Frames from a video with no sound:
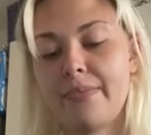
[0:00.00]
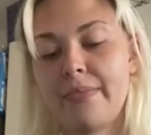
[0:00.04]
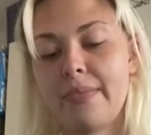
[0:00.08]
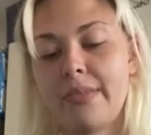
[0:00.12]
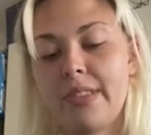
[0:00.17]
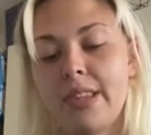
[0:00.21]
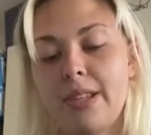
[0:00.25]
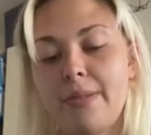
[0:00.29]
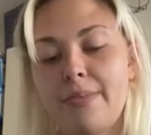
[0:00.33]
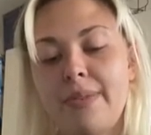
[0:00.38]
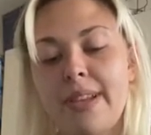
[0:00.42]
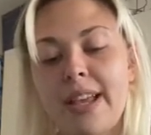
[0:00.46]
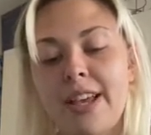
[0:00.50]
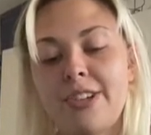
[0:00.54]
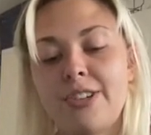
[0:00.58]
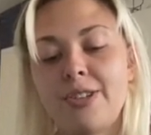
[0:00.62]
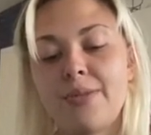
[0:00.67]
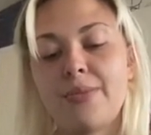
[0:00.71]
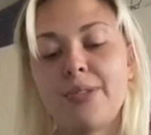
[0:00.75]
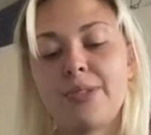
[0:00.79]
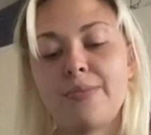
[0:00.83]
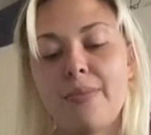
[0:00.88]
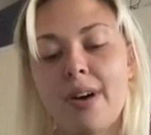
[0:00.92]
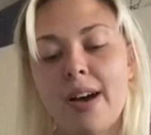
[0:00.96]
The pleasure
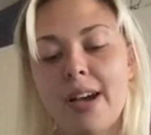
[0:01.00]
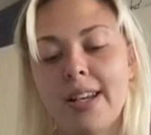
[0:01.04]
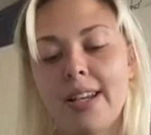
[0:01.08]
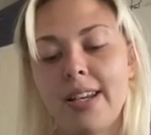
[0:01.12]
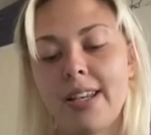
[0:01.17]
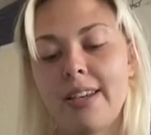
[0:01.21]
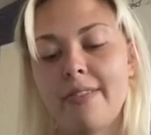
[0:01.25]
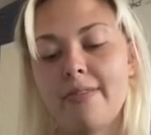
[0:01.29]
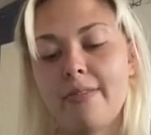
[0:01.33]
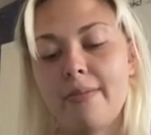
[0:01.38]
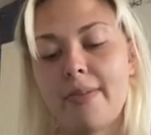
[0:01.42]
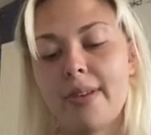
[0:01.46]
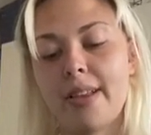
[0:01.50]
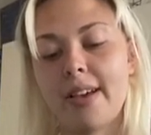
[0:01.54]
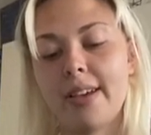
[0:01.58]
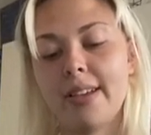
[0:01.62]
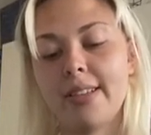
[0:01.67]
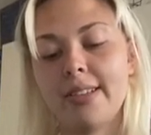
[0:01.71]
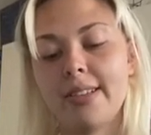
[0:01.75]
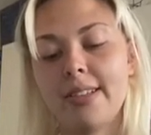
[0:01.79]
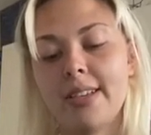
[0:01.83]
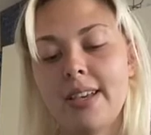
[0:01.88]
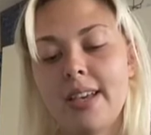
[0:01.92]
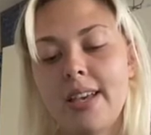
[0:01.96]
was mine, he
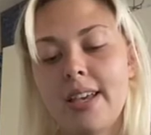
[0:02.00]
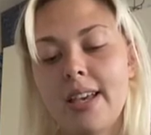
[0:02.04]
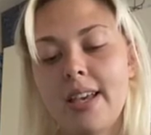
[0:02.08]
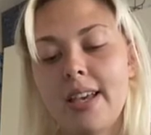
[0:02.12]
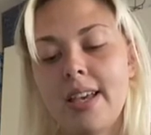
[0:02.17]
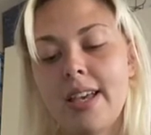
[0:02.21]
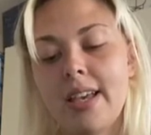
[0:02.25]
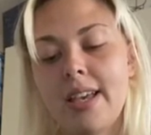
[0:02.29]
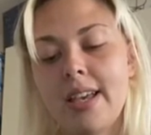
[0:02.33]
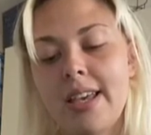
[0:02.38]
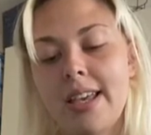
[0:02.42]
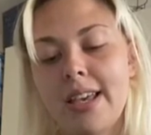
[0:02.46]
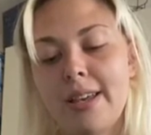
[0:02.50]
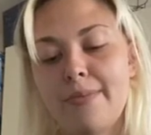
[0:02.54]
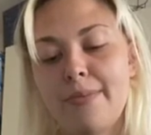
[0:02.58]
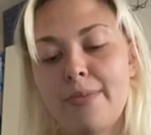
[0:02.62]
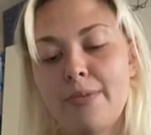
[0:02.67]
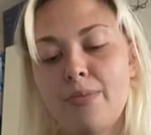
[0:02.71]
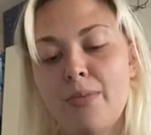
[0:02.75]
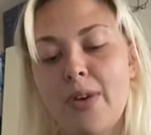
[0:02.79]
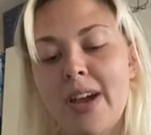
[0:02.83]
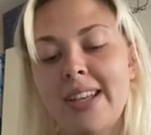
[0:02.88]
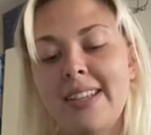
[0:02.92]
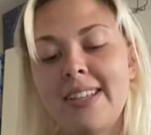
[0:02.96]
replied. He had
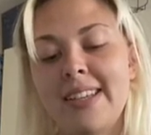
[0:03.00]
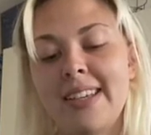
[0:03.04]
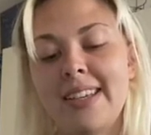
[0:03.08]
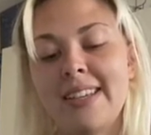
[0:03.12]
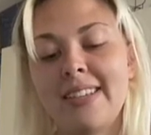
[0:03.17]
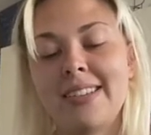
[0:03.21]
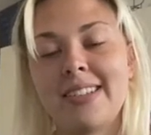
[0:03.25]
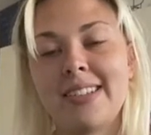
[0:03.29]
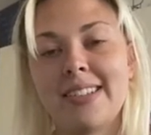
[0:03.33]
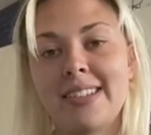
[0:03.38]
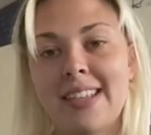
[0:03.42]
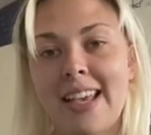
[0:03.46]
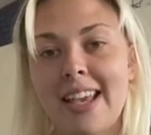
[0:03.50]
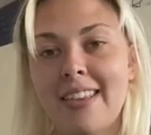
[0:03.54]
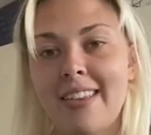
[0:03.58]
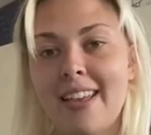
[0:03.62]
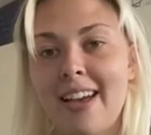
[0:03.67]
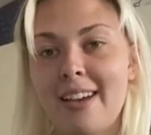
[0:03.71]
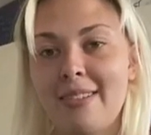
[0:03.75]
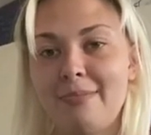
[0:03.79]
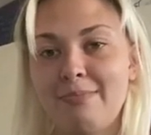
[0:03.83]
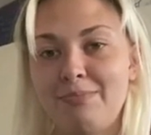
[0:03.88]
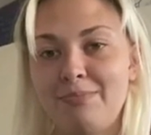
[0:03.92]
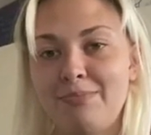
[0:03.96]
been waiting to say
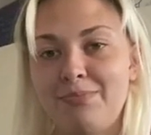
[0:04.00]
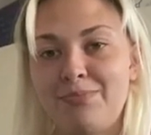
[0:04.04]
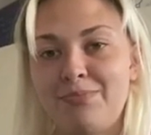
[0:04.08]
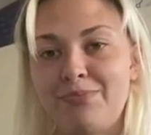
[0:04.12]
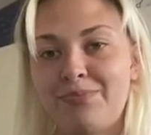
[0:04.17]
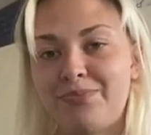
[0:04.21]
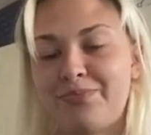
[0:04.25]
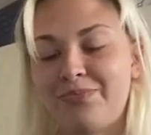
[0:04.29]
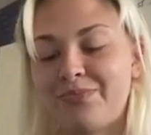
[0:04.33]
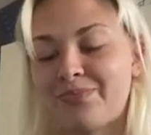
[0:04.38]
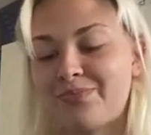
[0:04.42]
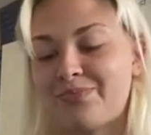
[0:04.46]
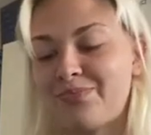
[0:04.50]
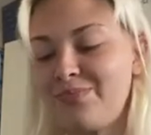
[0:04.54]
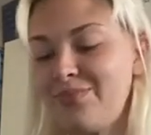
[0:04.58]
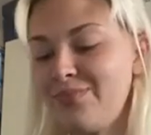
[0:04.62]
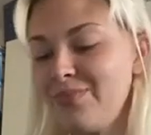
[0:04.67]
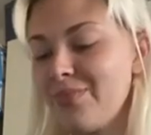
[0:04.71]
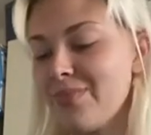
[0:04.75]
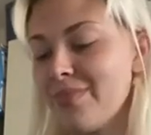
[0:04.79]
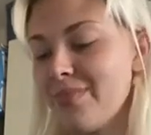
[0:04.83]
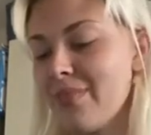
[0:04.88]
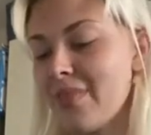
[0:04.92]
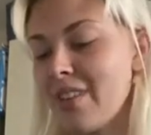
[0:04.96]
that.
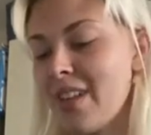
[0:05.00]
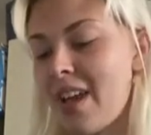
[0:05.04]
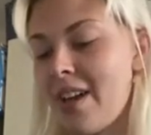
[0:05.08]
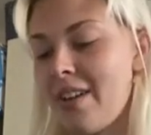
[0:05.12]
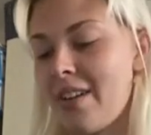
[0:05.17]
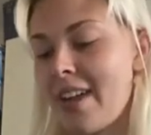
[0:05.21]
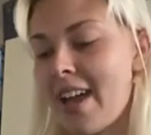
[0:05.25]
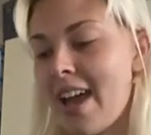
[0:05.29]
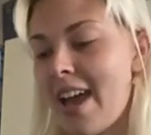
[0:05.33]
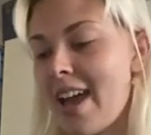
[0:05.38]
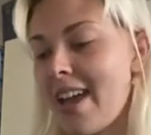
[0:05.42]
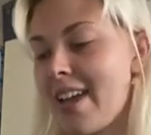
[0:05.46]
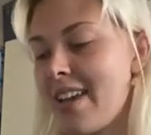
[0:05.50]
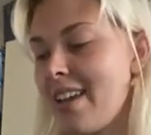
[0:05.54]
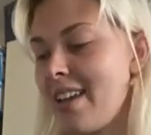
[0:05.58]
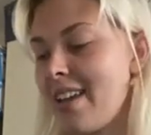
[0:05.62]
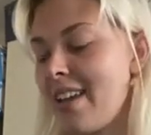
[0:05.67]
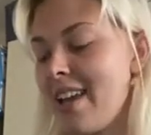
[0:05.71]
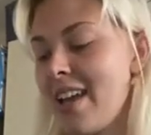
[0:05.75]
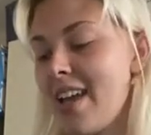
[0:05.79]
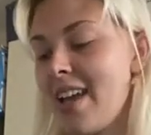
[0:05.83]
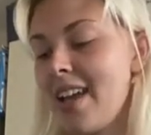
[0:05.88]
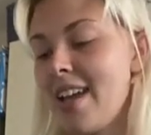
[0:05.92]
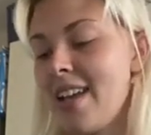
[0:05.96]
Okay,
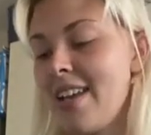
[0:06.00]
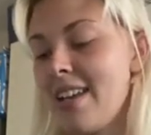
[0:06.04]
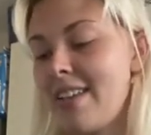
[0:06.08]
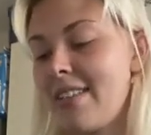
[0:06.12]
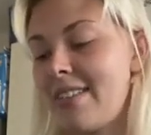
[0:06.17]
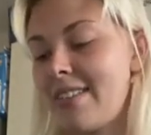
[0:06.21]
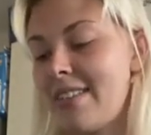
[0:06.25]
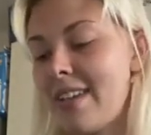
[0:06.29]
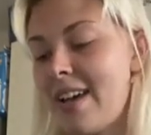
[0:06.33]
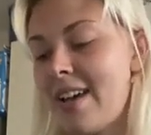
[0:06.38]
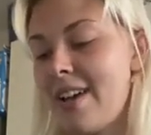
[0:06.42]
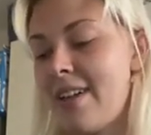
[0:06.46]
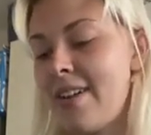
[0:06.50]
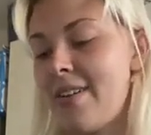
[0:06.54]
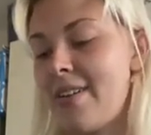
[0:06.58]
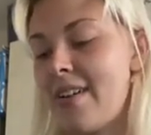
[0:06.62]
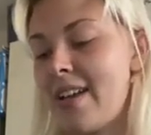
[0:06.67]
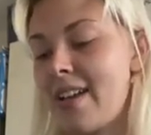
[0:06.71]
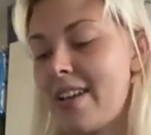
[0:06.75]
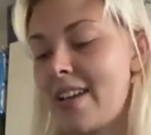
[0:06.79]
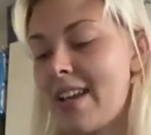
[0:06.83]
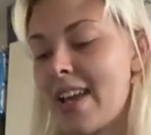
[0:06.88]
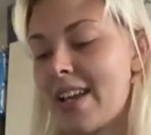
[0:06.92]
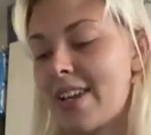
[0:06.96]
so
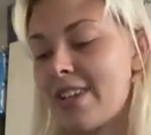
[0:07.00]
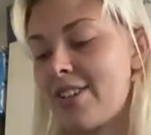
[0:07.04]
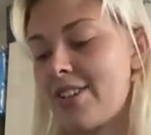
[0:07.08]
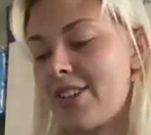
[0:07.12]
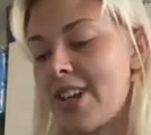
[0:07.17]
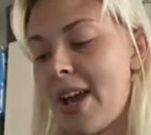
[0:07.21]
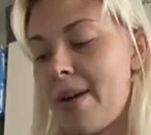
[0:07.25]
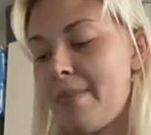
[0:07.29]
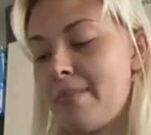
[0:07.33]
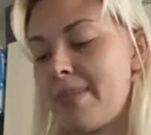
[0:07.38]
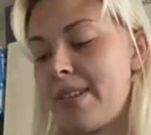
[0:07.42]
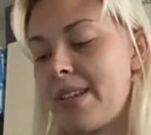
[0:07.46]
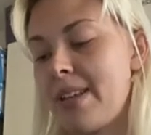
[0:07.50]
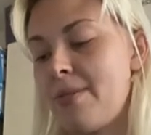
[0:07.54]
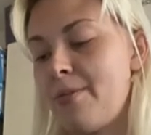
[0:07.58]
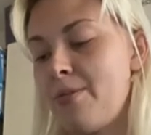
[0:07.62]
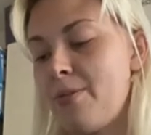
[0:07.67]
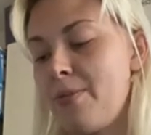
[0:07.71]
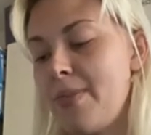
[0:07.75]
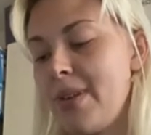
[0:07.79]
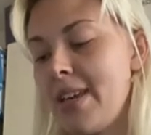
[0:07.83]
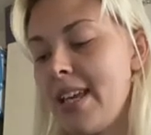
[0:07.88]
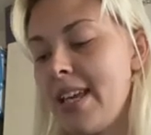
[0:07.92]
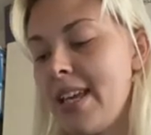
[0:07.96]
next chapter
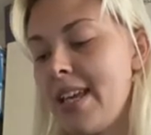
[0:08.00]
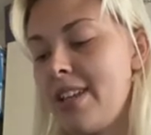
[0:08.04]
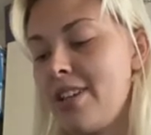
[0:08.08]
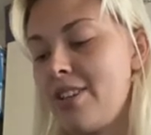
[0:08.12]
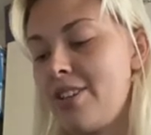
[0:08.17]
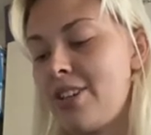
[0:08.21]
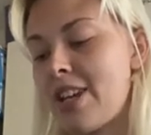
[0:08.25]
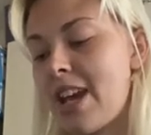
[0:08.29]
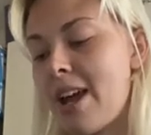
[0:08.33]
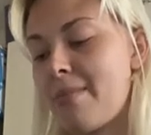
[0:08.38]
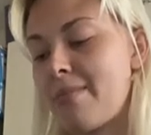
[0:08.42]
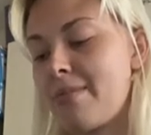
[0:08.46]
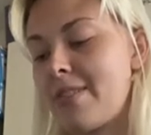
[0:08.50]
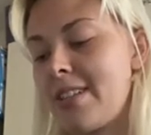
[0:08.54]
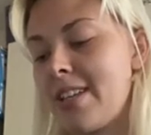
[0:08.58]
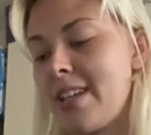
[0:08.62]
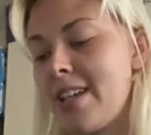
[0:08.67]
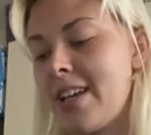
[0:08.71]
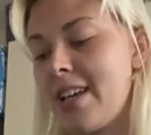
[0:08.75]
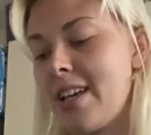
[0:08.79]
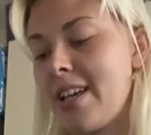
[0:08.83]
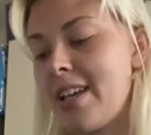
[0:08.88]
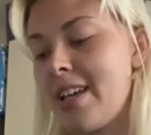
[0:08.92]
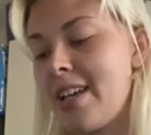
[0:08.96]
will be
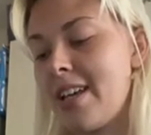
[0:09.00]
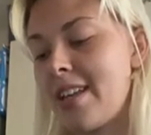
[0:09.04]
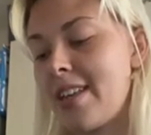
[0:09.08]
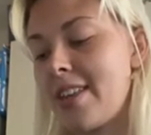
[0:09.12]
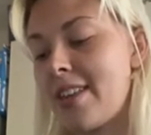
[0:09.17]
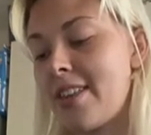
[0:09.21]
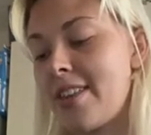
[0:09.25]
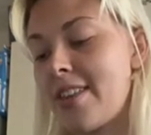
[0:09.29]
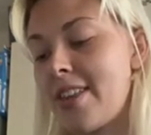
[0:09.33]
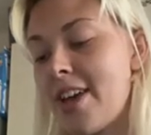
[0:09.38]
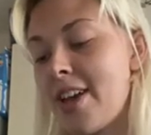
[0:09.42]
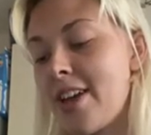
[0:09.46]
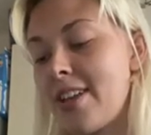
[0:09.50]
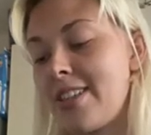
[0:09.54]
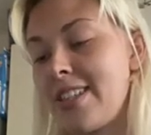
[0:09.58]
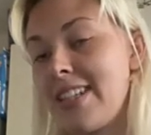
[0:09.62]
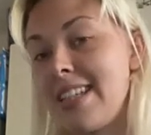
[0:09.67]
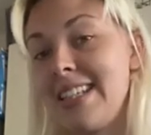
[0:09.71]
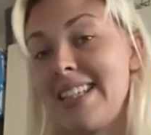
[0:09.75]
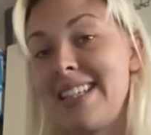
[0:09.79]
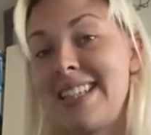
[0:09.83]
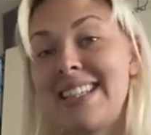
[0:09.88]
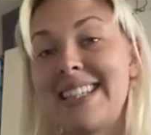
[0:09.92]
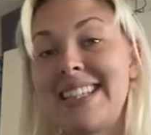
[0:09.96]
chapter
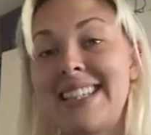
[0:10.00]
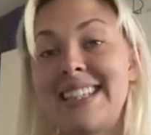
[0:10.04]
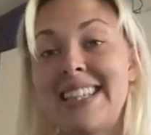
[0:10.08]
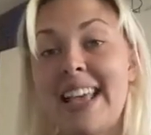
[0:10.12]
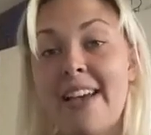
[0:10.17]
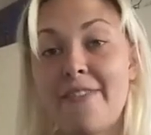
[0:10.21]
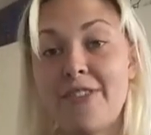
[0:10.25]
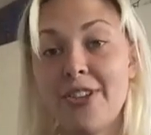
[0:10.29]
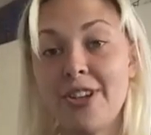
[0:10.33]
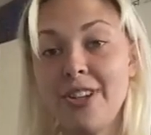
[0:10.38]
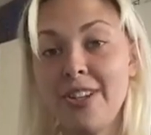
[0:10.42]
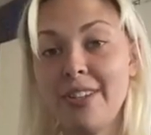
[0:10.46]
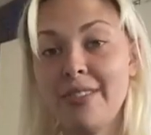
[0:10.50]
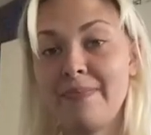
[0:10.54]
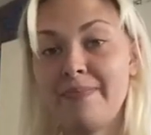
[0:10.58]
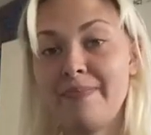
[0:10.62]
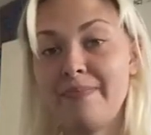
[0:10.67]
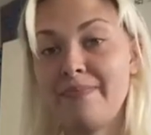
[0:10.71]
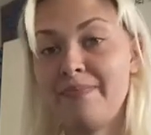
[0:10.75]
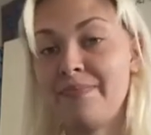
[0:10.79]
37.